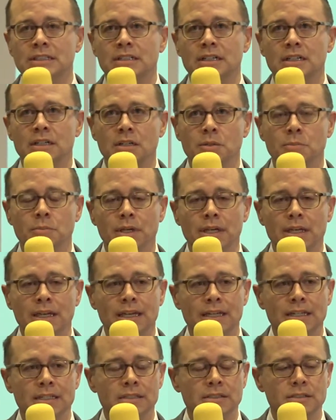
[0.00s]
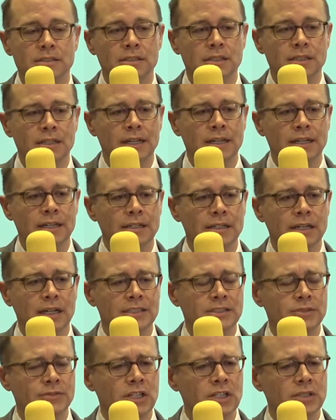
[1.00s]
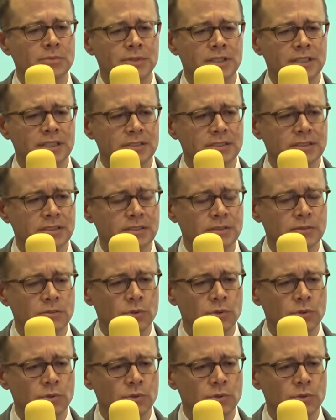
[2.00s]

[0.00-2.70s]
and I developed this,